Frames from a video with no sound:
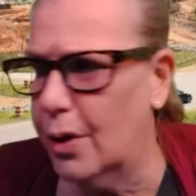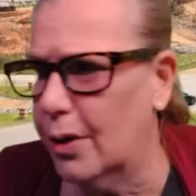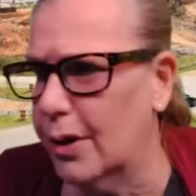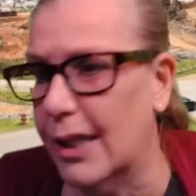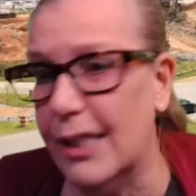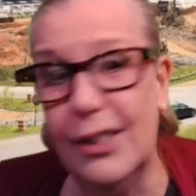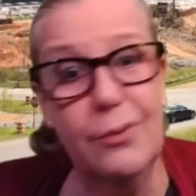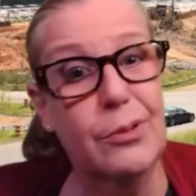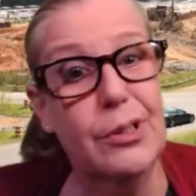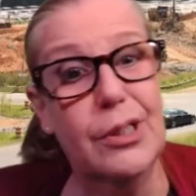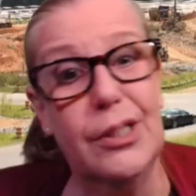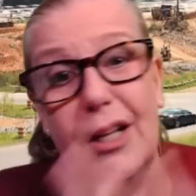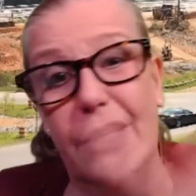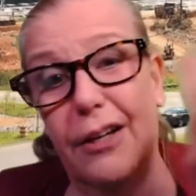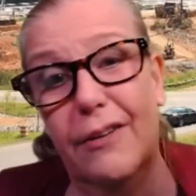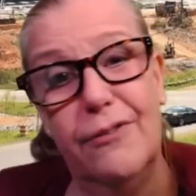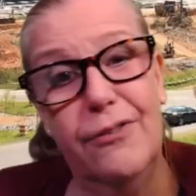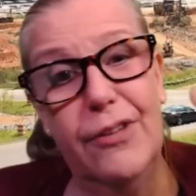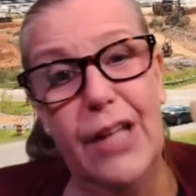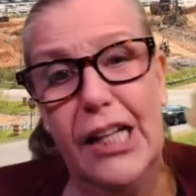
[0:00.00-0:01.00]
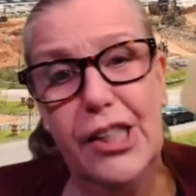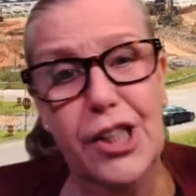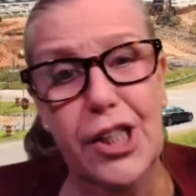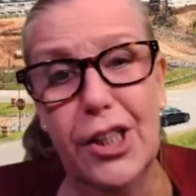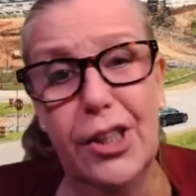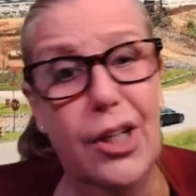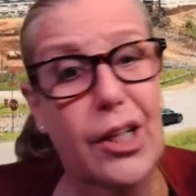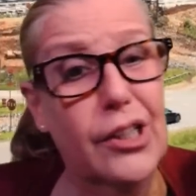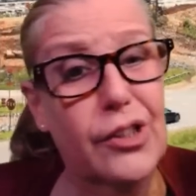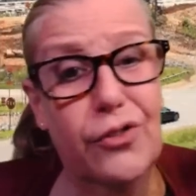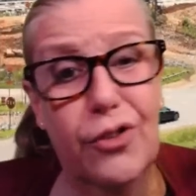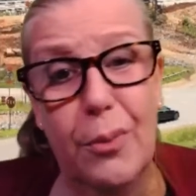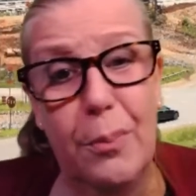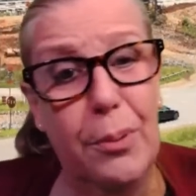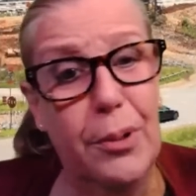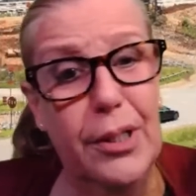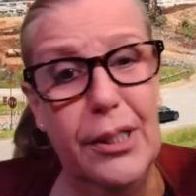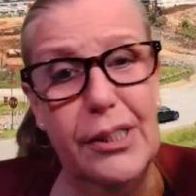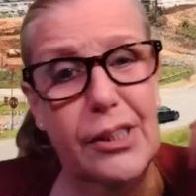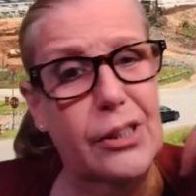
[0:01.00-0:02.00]
unless it was like a flashing lights for a
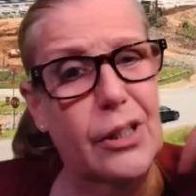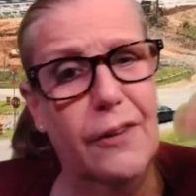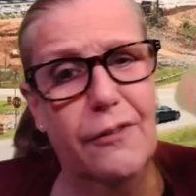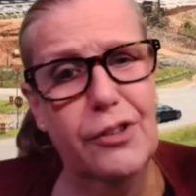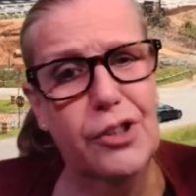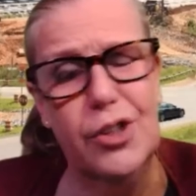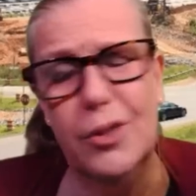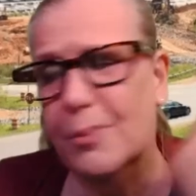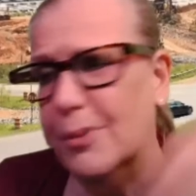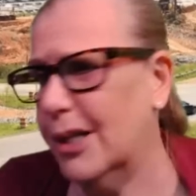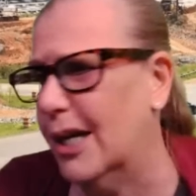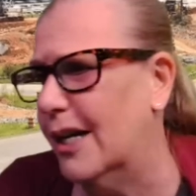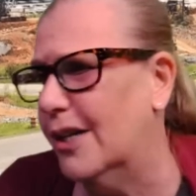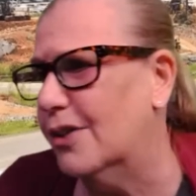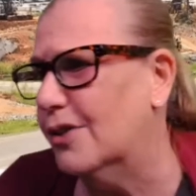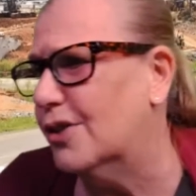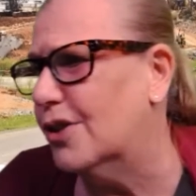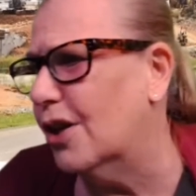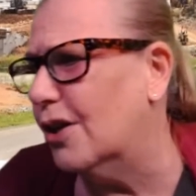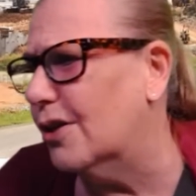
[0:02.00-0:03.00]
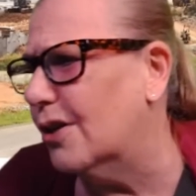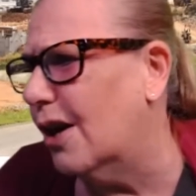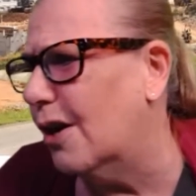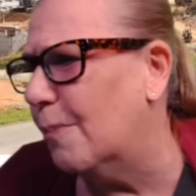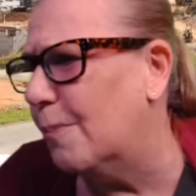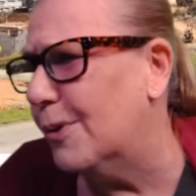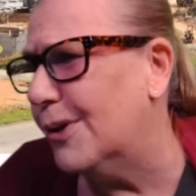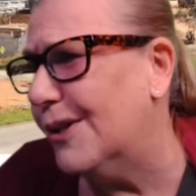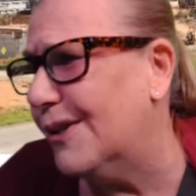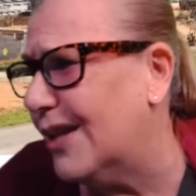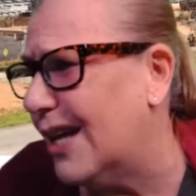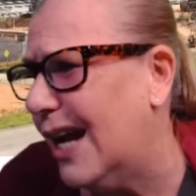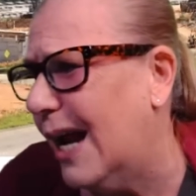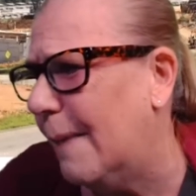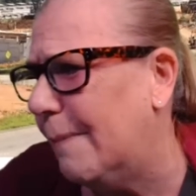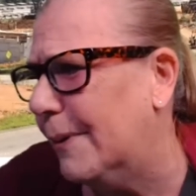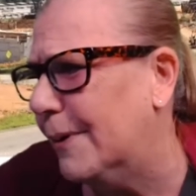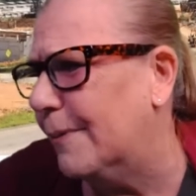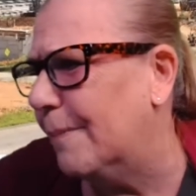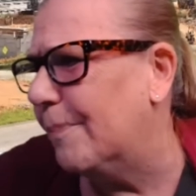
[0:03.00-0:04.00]
police officer, but I just don't I believe that
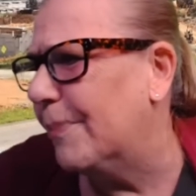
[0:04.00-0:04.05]
happened.